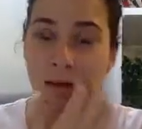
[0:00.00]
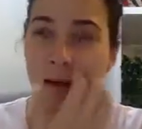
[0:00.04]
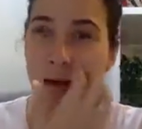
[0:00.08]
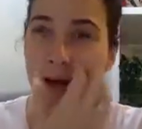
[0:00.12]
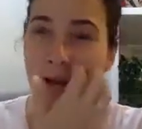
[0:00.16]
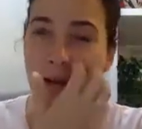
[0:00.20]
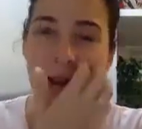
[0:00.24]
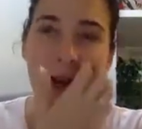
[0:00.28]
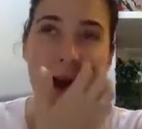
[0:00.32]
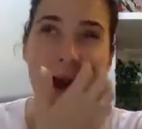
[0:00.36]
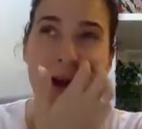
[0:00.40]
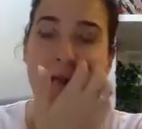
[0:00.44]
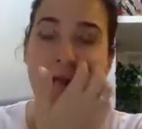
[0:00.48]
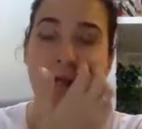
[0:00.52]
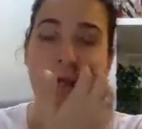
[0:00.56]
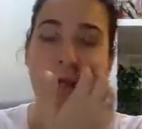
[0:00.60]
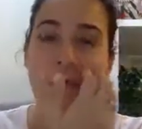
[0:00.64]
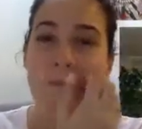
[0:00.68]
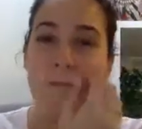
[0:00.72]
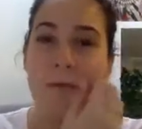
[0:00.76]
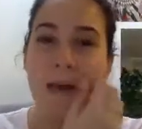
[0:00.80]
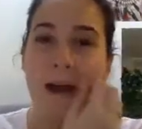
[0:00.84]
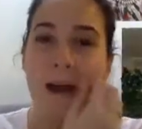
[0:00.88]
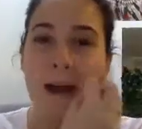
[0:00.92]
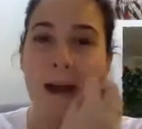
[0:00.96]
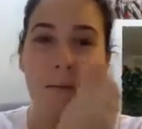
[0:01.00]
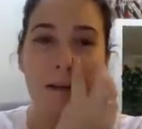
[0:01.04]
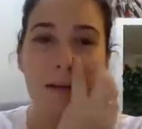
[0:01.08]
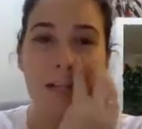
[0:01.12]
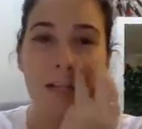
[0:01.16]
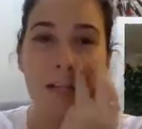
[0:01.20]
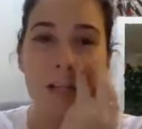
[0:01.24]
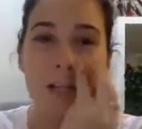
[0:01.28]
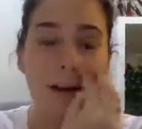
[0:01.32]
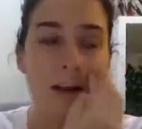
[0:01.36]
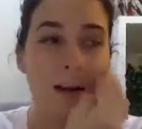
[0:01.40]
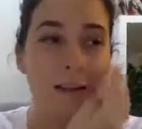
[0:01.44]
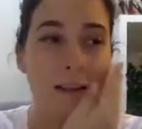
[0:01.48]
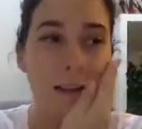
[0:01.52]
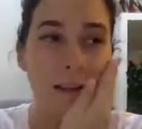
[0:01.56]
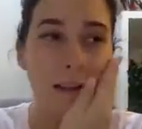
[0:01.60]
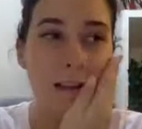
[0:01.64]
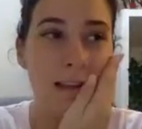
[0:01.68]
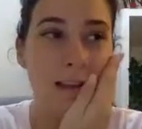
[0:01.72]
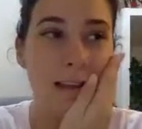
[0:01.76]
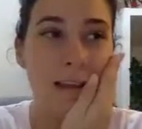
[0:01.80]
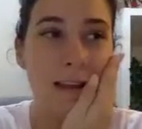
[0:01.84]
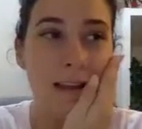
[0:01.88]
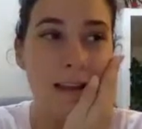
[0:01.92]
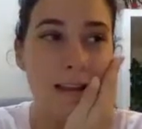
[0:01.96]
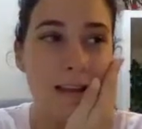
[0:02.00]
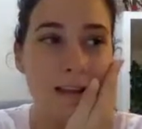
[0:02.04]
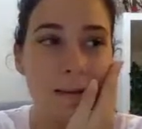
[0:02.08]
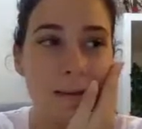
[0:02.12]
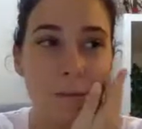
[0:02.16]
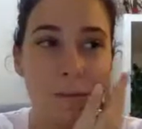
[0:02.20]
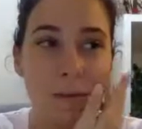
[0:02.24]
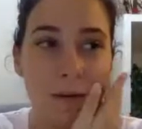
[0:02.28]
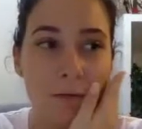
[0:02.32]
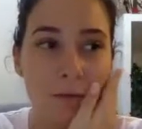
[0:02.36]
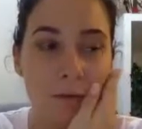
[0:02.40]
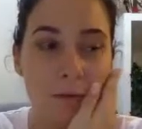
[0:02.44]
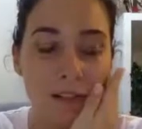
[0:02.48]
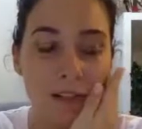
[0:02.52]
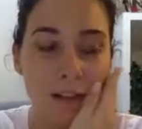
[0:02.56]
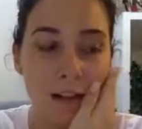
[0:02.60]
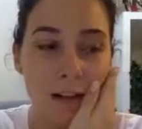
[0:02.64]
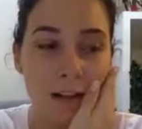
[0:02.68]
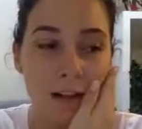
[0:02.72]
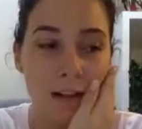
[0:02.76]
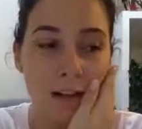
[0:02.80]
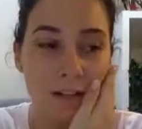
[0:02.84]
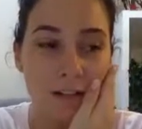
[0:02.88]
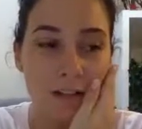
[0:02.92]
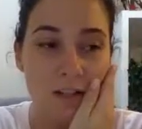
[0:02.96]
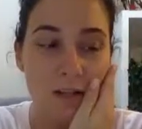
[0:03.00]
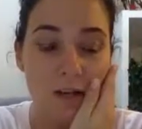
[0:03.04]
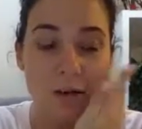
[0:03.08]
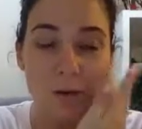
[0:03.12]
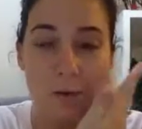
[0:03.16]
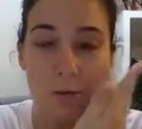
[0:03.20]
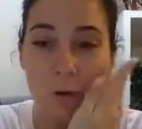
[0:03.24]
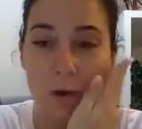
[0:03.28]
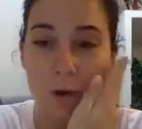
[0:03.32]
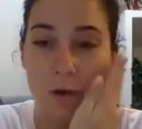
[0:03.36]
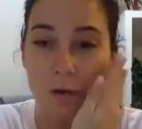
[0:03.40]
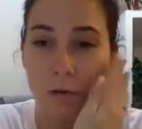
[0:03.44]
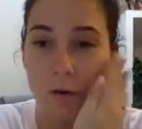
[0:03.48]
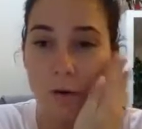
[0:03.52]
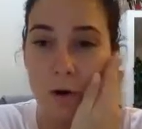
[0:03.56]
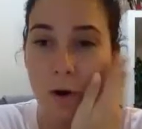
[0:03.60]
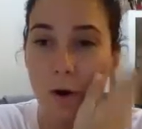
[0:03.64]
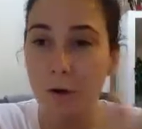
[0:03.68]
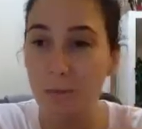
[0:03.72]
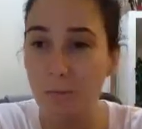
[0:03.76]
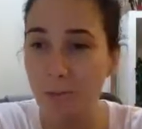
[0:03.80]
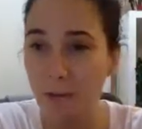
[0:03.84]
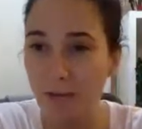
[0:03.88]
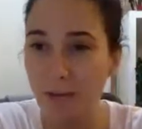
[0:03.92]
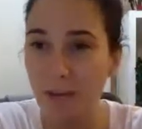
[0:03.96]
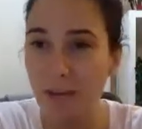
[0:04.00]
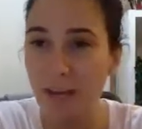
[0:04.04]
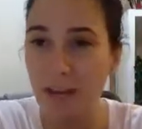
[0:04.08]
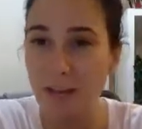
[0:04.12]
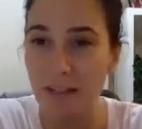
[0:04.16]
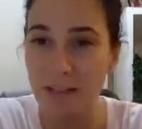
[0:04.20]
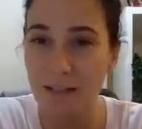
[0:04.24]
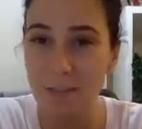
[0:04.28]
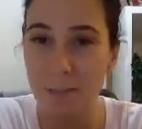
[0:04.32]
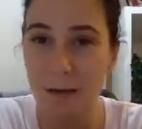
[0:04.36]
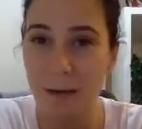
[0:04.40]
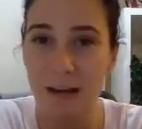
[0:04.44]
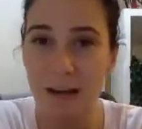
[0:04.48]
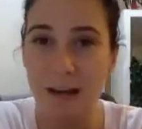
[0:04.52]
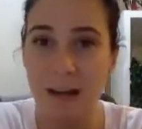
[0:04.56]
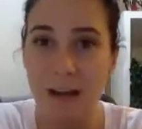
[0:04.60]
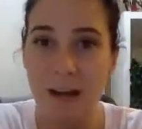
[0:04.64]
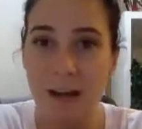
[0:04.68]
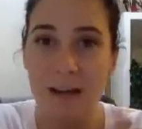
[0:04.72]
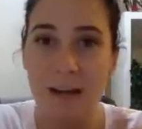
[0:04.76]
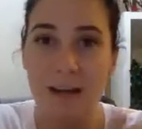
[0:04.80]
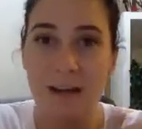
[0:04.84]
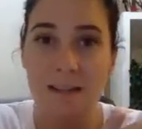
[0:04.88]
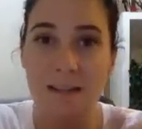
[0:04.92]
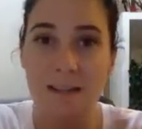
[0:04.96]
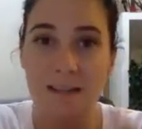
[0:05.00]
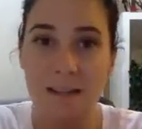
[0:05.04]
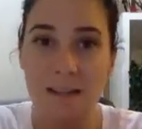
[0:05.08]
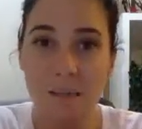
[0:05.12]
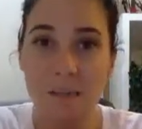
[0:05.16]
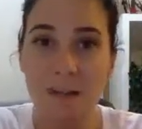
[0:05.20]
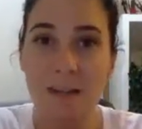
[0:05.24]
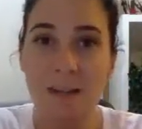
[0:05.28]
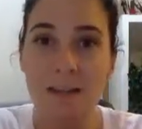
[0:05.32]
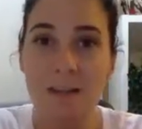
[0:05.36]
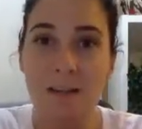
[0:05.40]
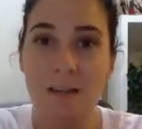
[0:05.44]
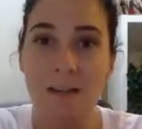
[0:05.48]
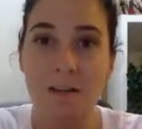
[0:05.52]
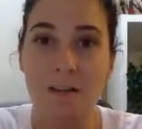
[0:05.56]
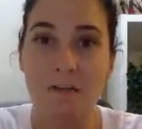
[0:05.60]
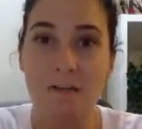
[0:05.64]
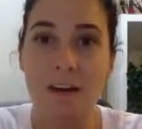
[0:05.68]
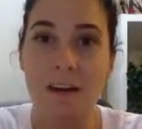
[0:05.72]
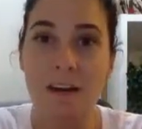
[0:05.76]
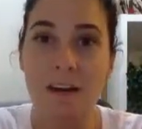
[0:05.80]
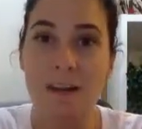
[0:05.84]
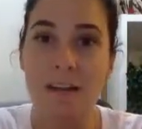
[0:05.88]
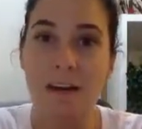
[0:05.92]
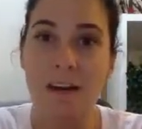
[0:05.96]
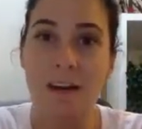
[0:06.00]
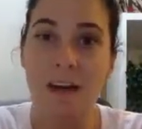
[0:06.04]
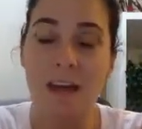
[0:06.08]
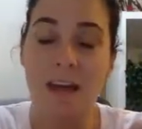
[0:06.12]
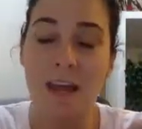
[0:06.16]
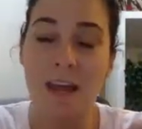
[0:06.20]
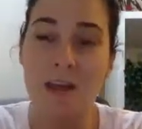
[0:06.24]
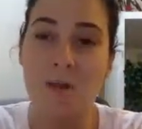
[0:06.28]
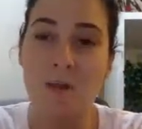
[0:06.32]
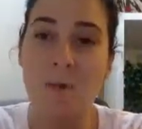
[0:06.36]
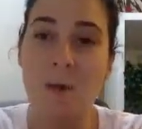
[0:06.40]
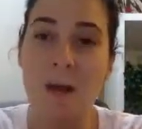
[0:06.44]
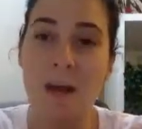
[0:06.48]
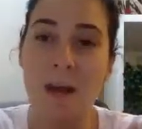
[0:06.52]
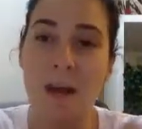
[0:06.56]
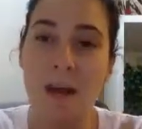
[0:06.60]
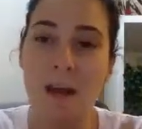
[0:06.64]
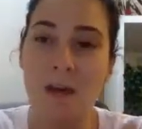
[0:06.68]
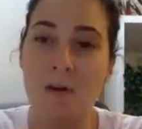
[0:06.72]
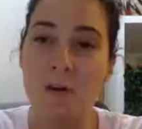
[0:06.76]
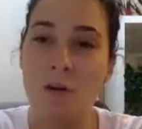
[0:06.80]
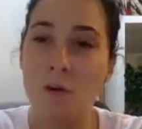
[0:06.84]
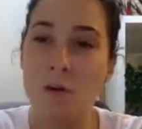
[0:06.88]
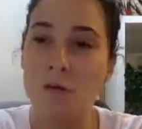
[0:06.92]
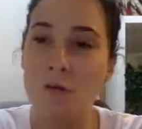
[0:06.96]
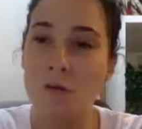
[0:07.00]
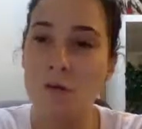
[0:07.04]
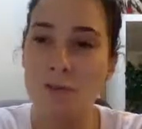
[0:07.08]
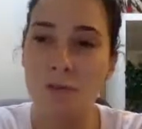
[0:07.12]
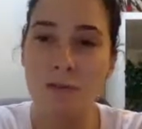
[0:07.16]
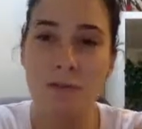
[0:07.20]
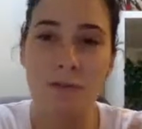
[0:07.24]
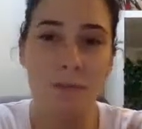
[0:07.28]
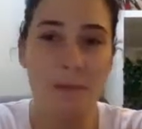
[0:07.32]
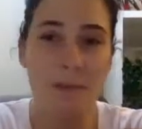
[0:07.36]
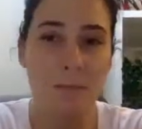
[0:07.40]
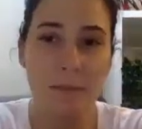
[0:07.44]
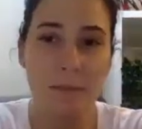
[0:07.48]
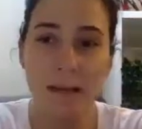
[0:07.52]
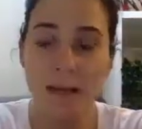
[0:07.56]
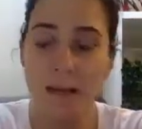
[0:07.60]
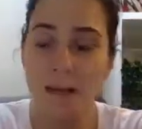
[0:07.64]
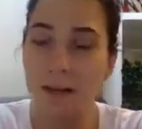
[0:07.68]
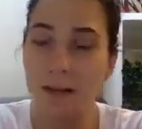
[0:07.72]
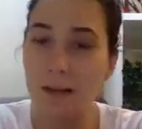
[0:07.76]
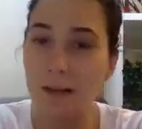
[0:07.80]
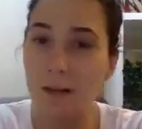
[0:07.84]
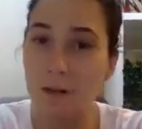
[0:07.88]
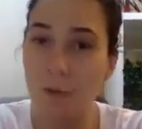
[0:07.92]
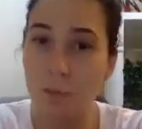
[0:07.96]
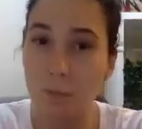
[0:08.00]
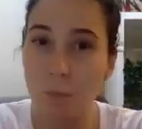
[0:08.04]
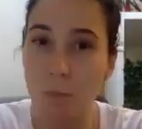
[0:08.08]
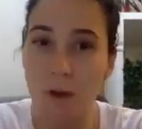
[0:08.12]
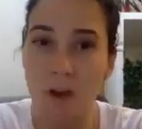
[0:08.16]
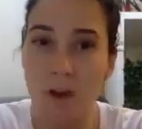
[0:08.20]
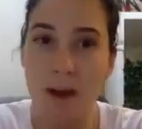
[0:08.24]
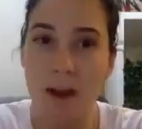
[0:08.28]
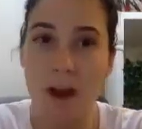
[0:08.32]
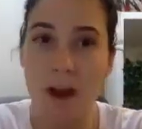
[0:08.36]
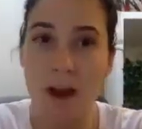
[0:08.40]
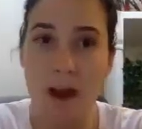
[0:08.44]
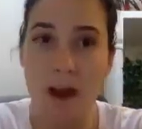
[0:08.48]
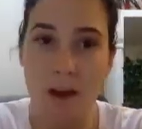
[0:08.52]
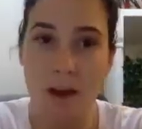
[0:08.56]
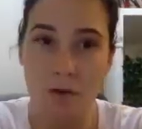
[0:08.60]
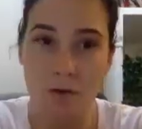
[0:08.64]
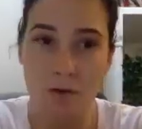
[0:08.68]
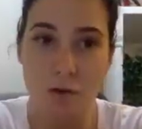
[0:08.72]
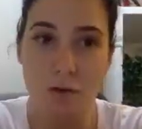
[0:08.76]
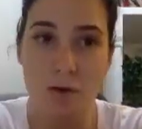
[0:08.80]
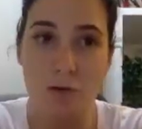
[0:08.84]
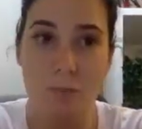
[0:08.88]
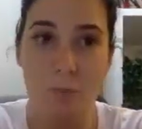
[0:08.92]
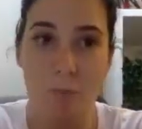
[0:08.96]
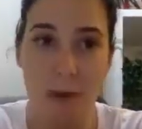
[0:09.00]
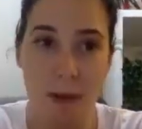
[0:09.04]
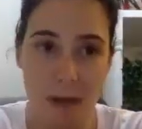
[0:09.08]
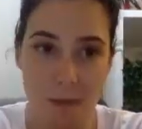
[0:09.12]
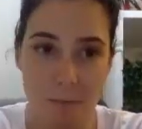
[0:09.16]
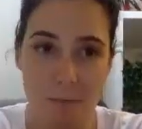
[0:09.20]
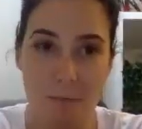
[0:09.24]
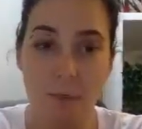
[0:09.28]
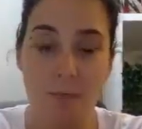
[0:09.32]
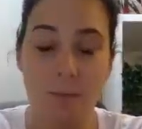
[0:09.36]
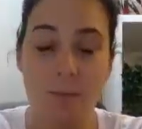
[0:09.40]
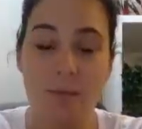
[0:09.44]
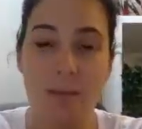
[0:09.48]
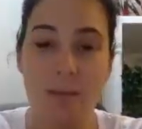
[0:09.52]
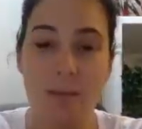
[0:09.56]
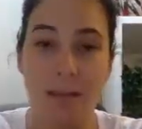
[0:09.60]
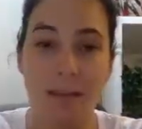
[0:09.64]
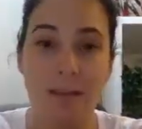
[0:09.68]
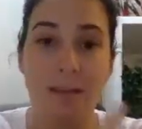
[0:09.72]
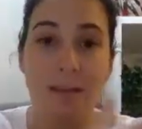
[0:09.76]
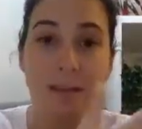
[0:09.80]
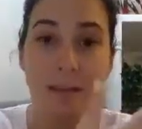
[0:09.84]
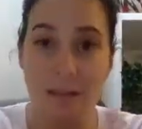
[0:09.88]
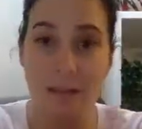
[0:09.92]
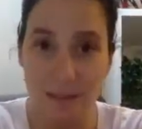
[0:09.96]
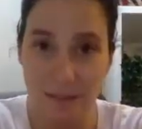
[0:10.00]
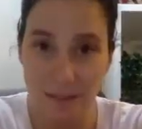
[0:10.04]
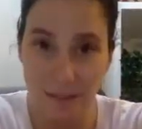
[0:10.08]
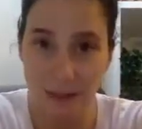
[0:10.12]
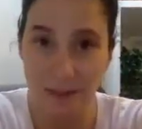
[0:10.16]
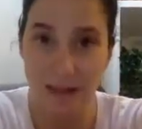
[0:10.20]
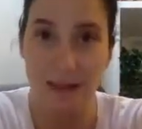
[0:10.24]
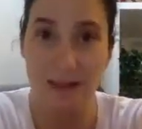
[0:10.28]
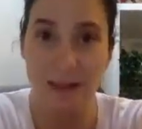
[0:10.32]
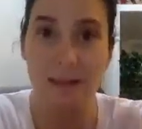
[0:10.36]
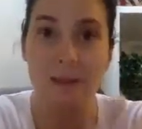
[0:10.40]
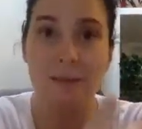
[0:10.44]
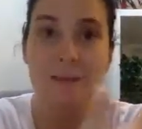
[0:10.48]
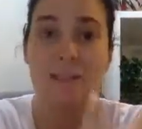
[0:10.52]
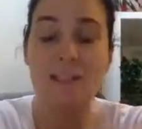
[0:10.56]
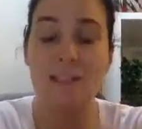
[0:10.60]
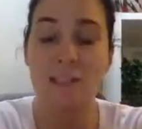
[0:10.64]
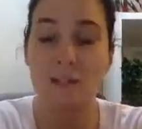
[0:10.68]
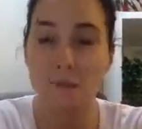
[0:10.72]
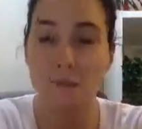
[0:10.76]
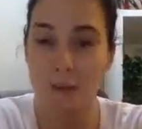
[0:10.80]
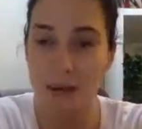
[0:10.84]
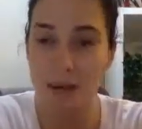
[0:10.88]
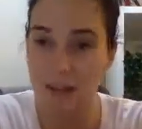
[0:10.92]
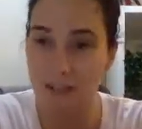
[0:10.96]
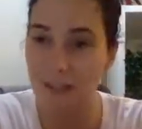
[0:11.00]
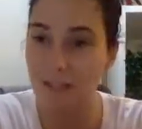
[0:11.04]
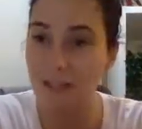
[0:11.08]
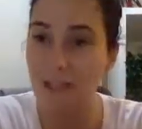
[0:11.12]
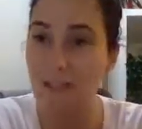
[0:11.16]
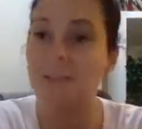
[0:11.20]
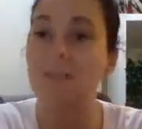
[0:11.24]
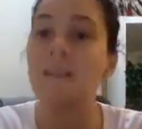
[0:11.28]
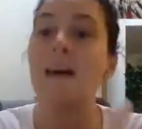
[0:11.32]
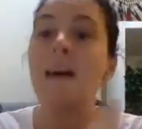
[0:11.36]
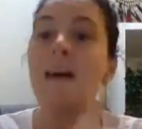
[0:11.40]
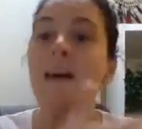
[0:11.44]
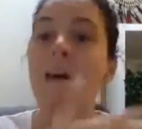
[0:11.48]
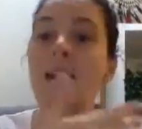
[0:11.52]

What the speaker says: I can't remember how much, I think it's something ridiculous, don't quote my figures, but similar to the fact that he went and knocked on something like 300 people's, like executives, directors.